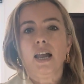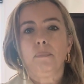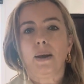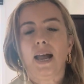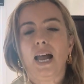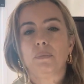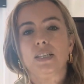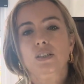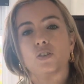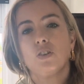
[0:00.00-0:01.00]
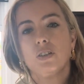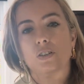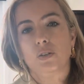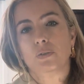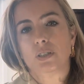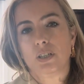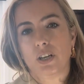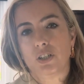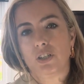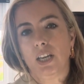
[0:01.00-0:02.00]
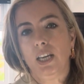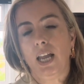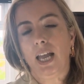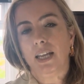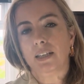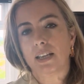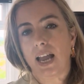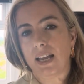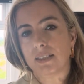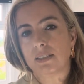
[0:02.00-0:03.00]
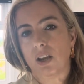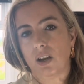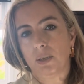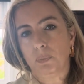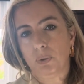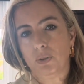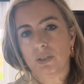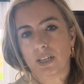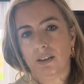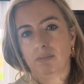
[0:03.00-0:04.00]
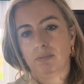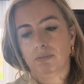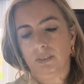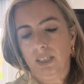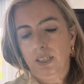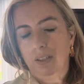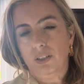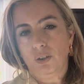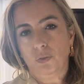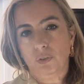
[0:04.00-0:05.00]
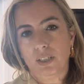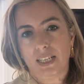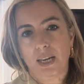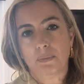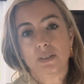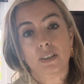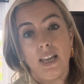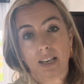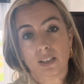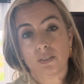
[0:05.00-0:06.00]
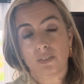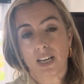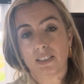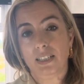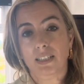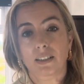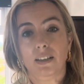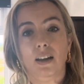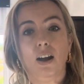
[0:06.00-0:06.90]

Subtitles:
Perhaps he's not as soul-searching, and as I put down the novel, as I came to the end of Catalina,